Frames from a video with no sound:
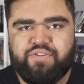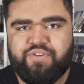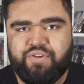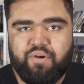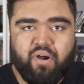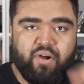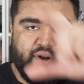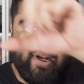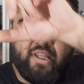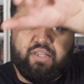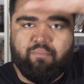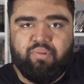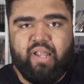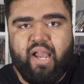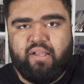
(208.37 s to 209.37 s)
so you are going to get
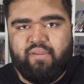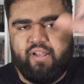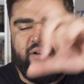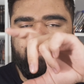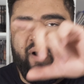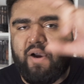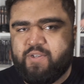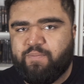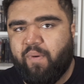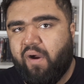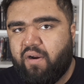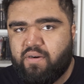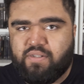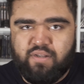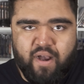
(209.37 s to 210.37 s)
the black letterbox
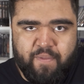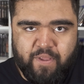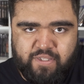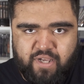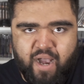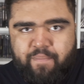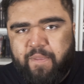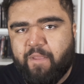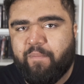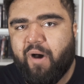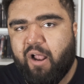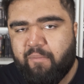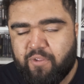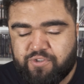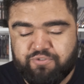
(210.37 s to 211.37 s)
bars on the top and the
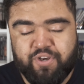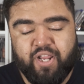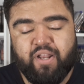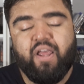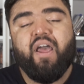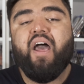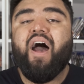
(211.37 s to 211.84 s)
bottom of the screen.